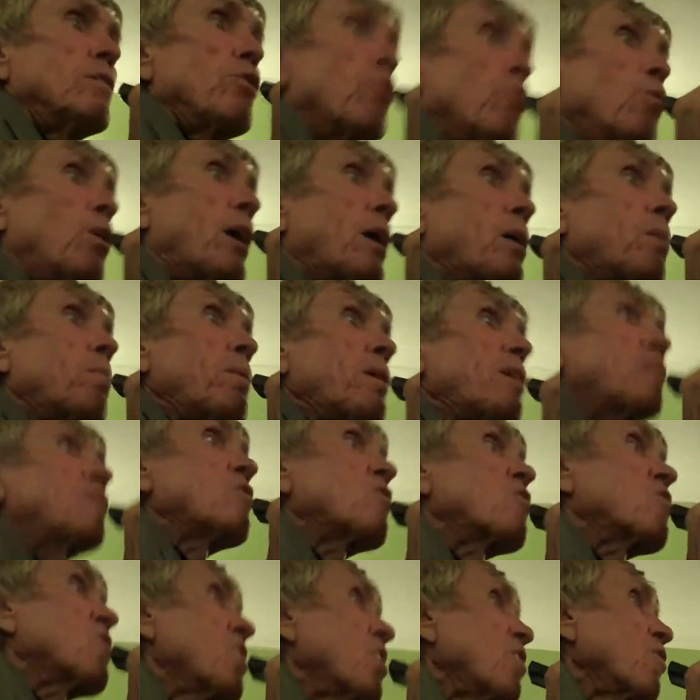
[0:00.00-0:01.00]
"You want to be
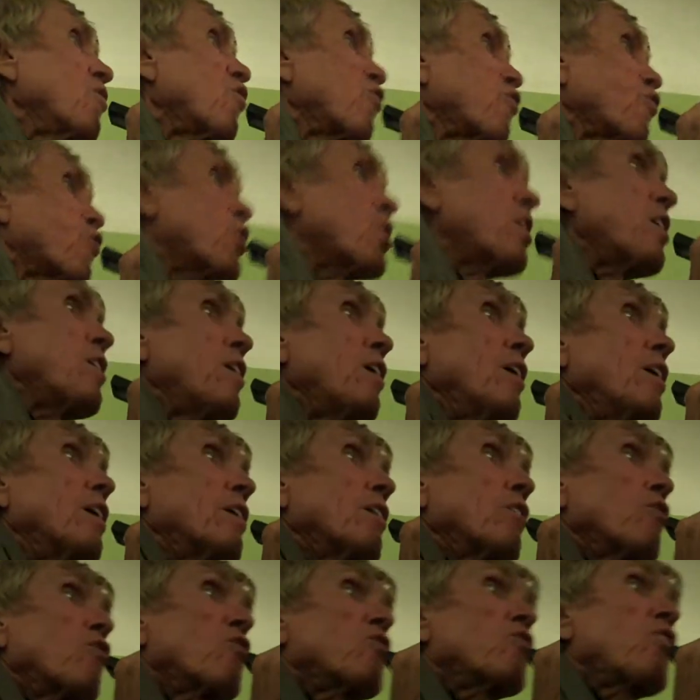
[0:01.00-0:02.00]
disease-free?
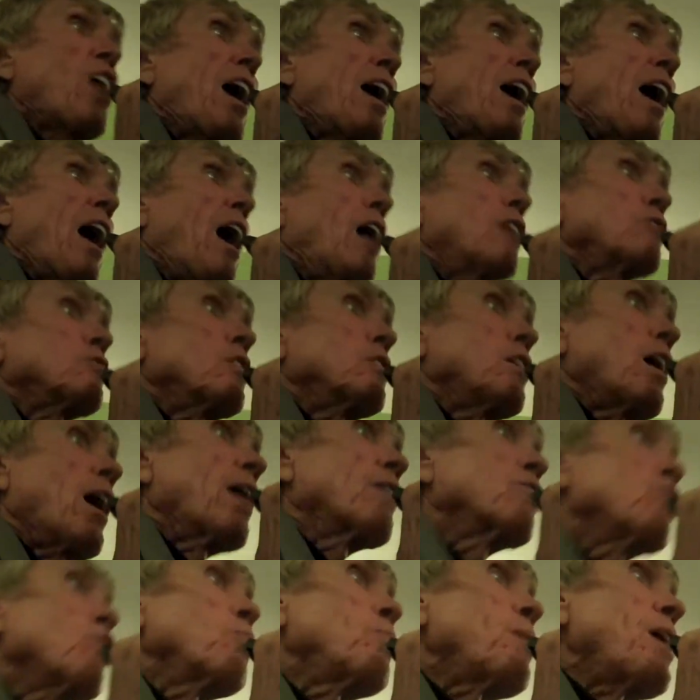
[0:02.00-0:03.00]
Stay
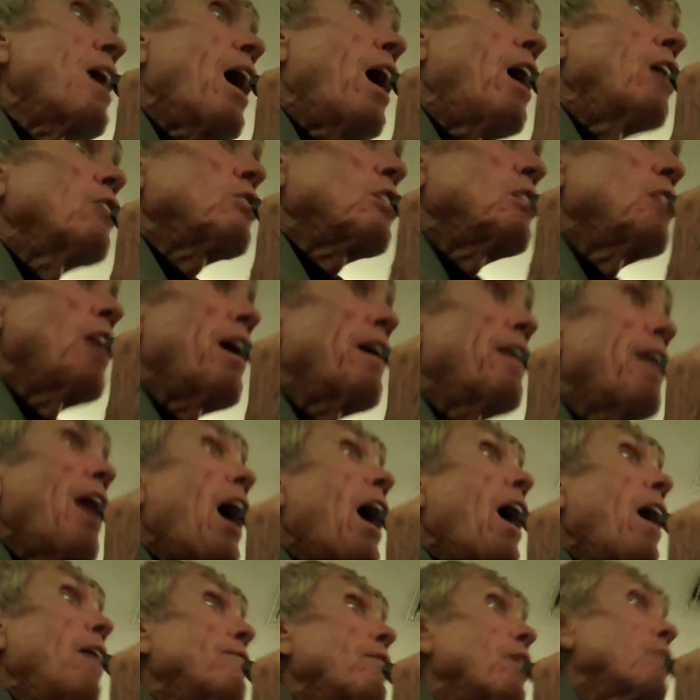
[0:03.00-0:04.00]
alkaline." To be alkaline,
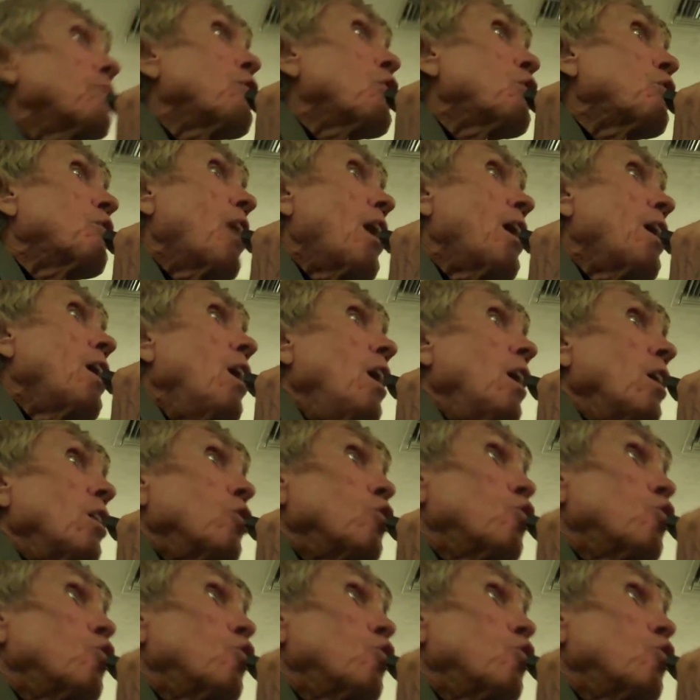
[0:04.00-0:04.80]
have everyday